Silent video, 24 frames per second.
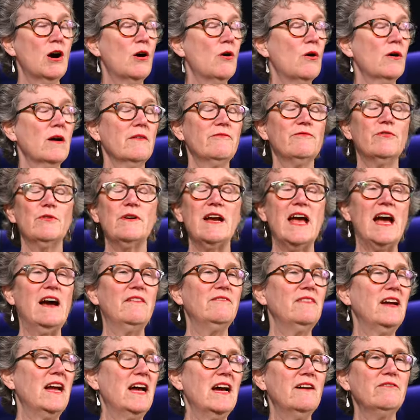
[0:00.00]
or
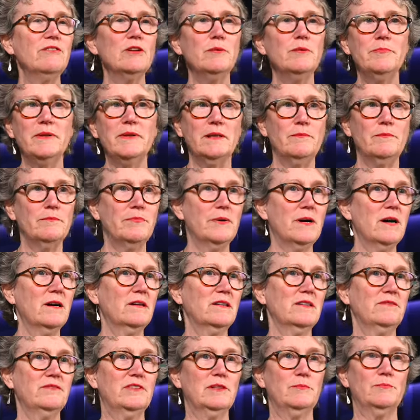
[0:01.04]
have ever been
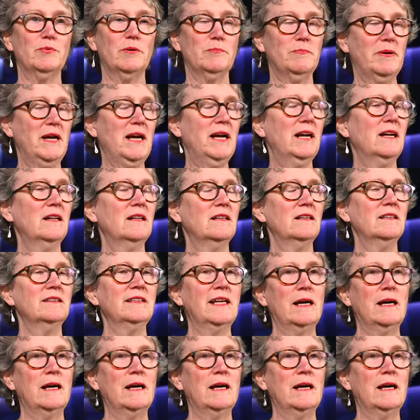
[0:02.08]
part of the Propel